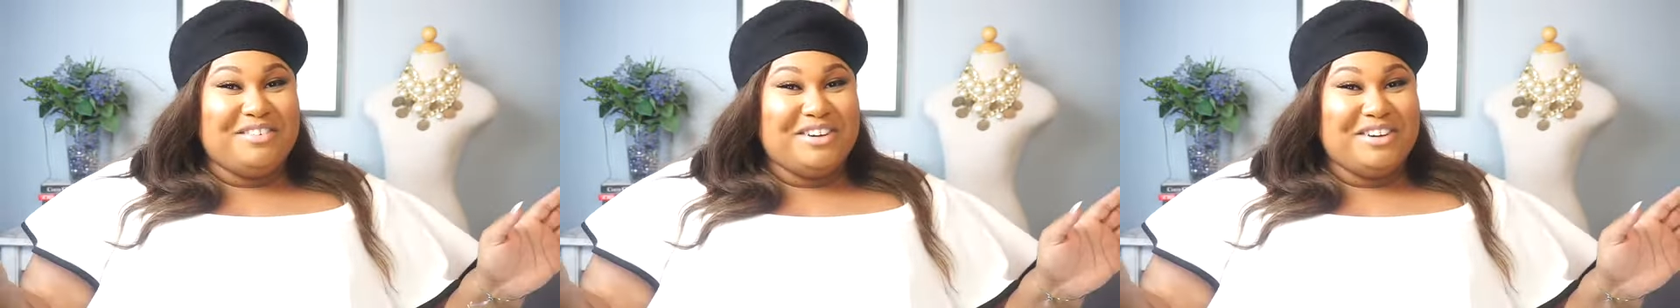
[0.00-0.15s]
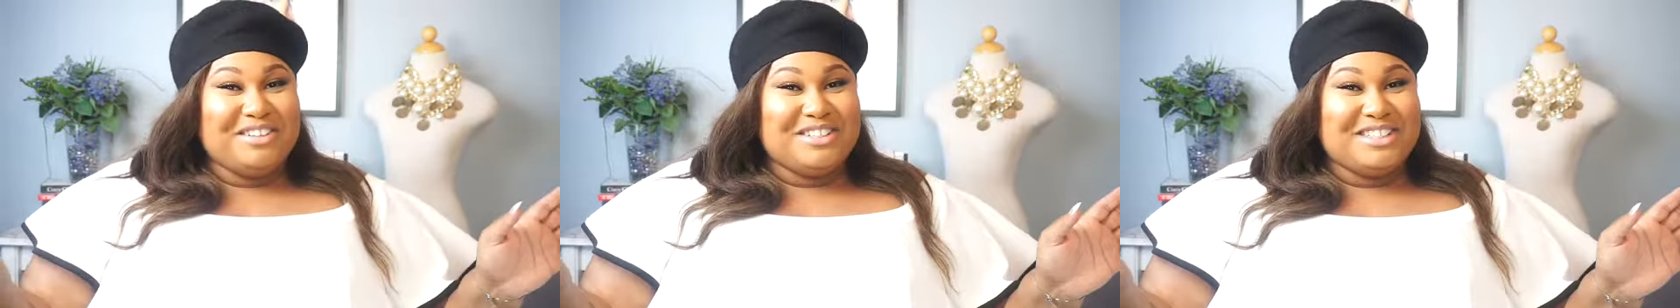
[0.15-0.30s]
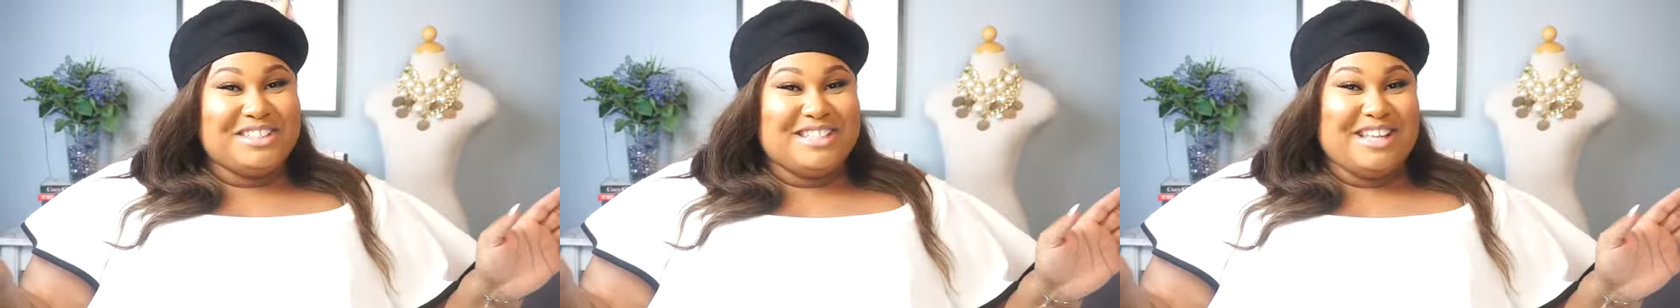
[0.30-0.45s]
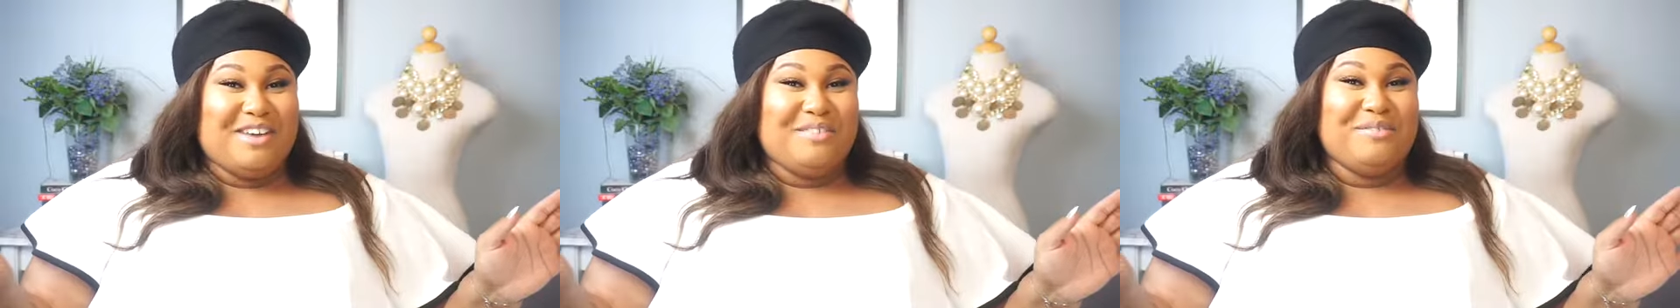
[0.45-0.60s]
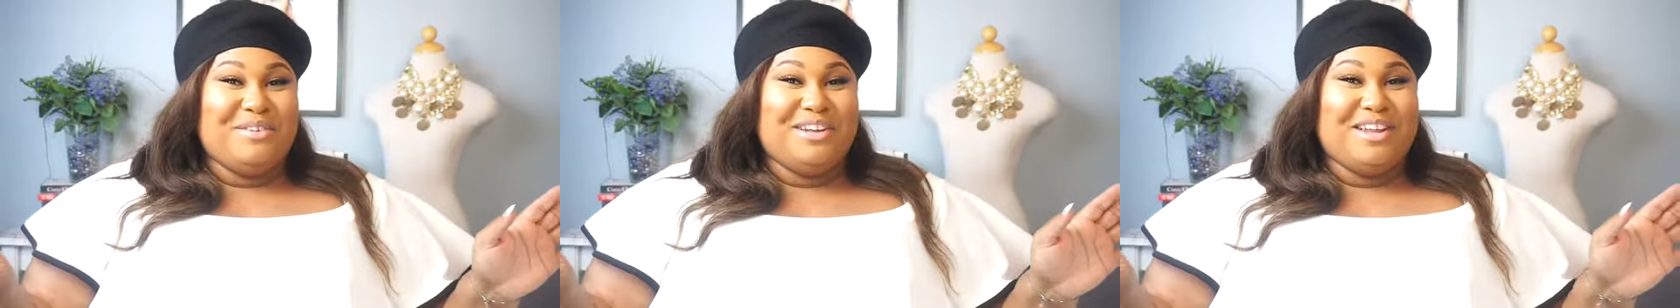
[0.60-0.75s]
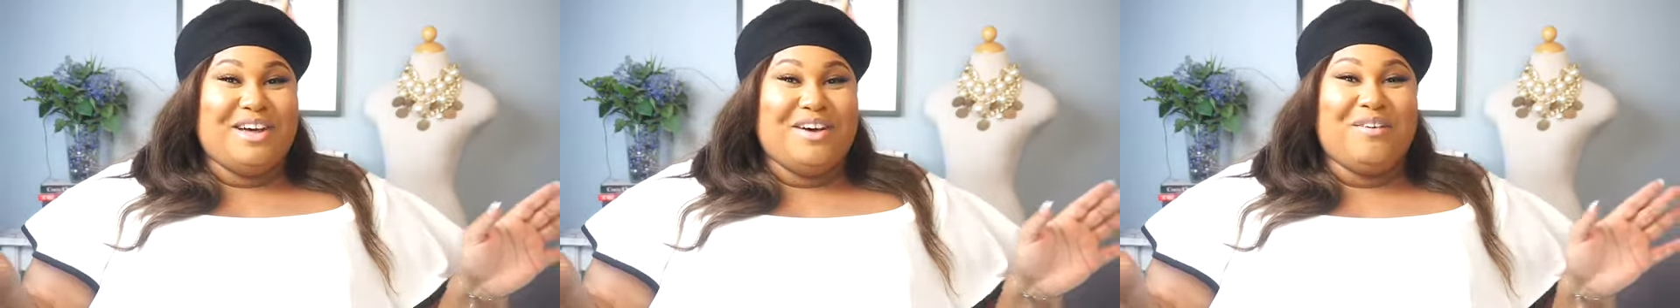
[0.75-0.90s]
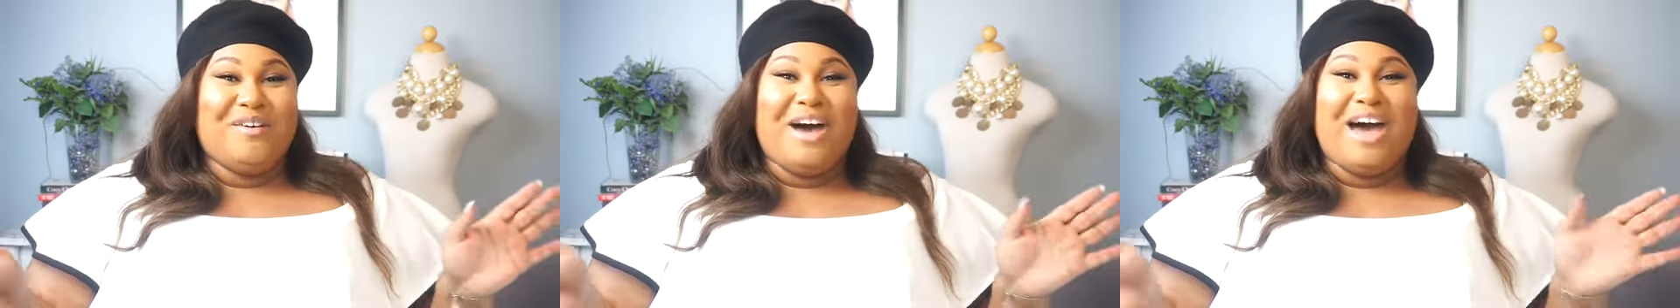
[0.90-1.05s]
notes down
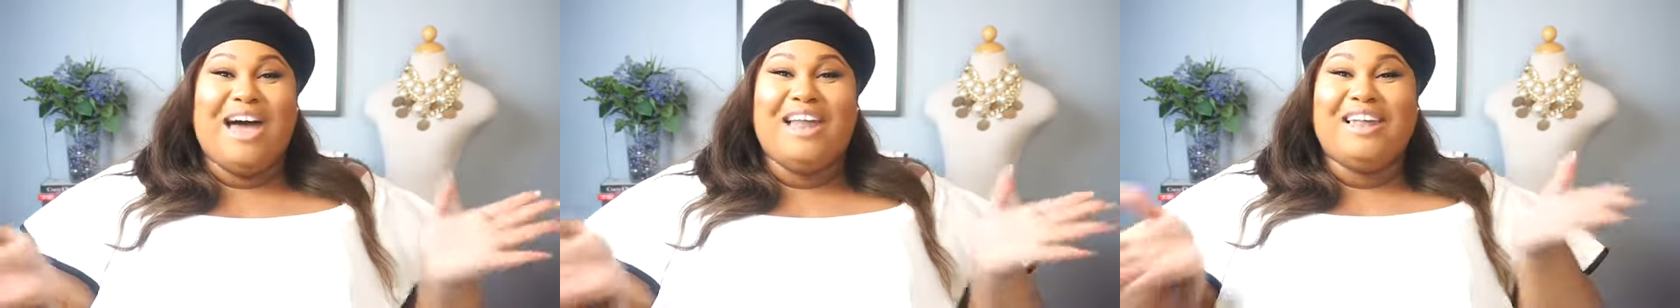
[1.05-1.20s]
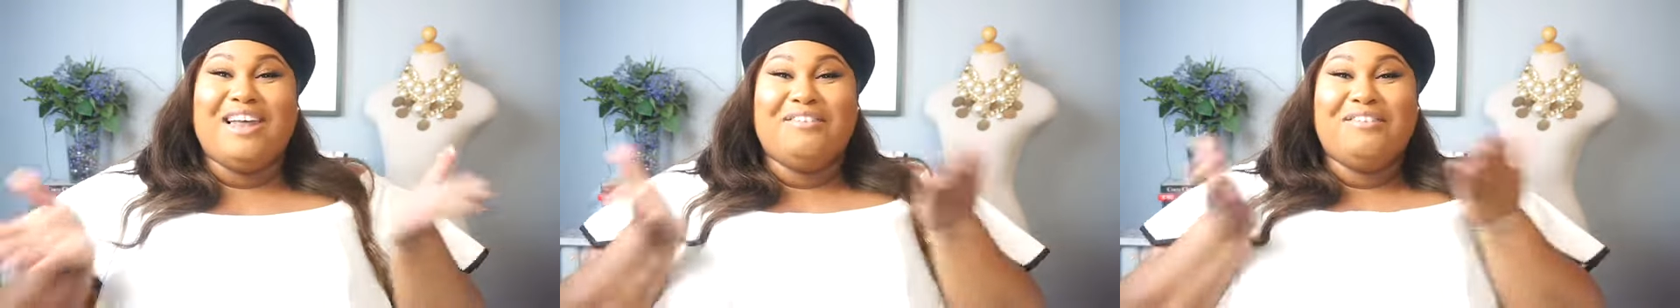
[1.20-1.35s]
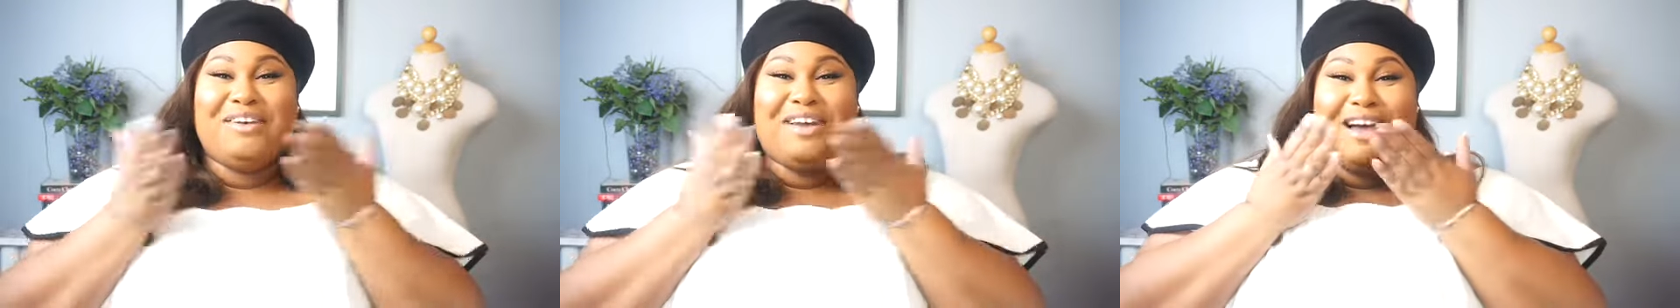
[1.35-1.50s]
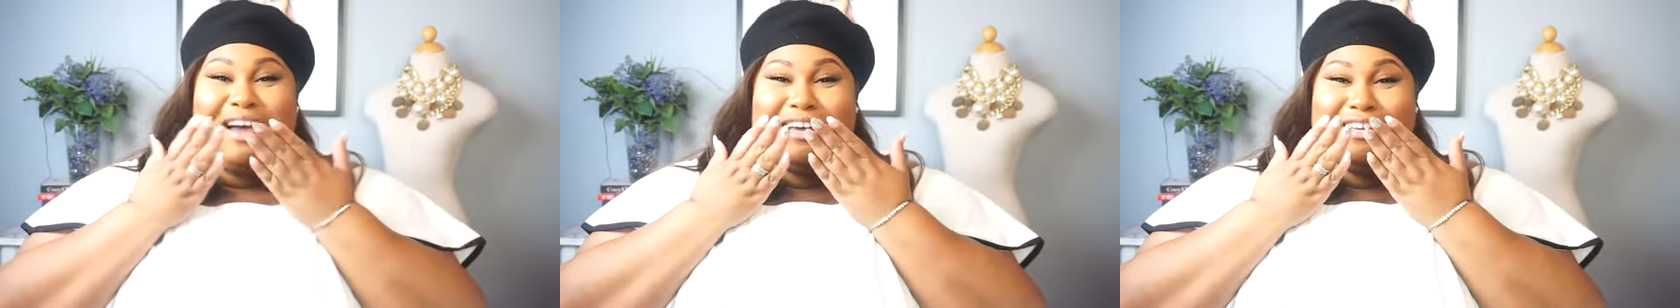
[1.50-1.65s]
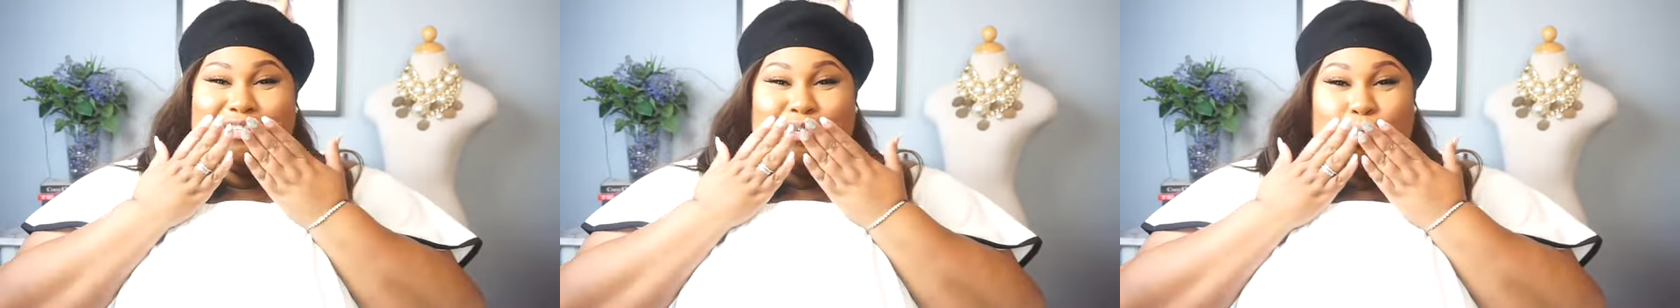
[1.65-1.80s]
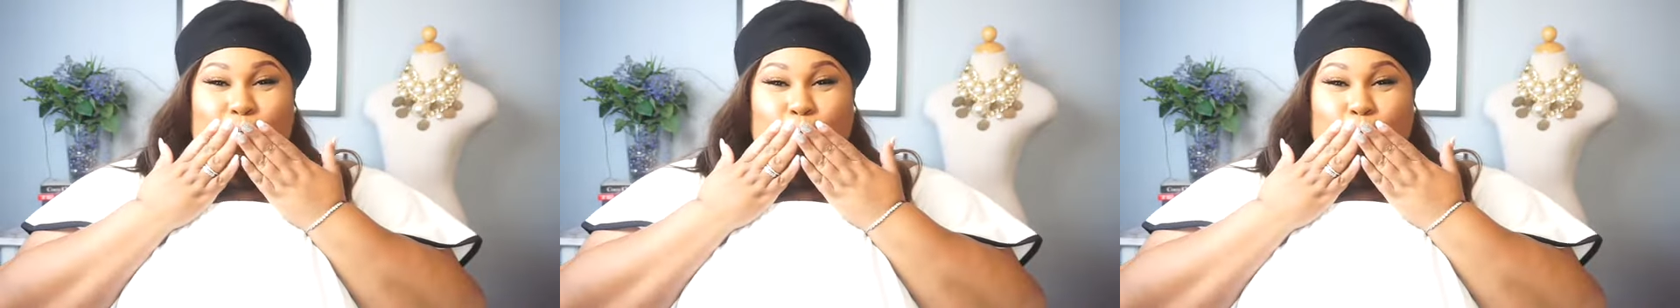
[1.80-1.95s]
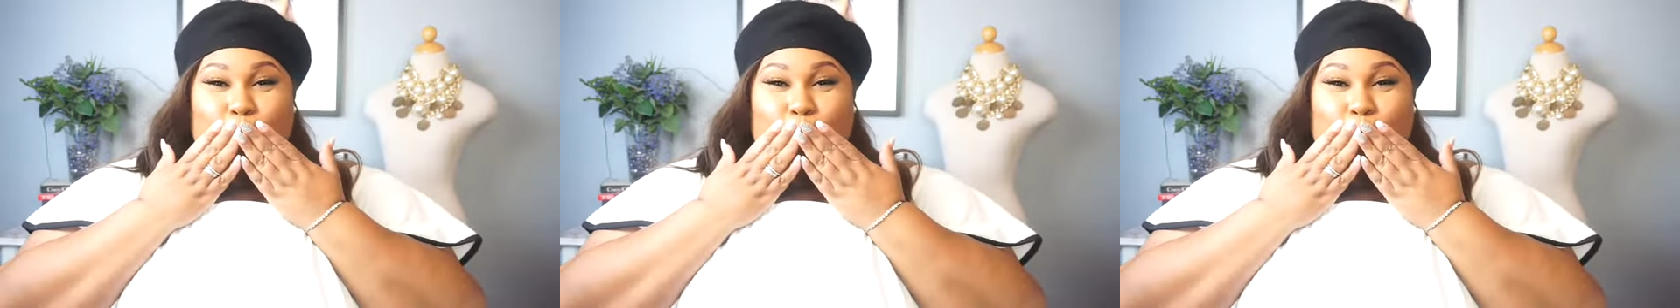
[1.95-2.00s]
below. I love you guys.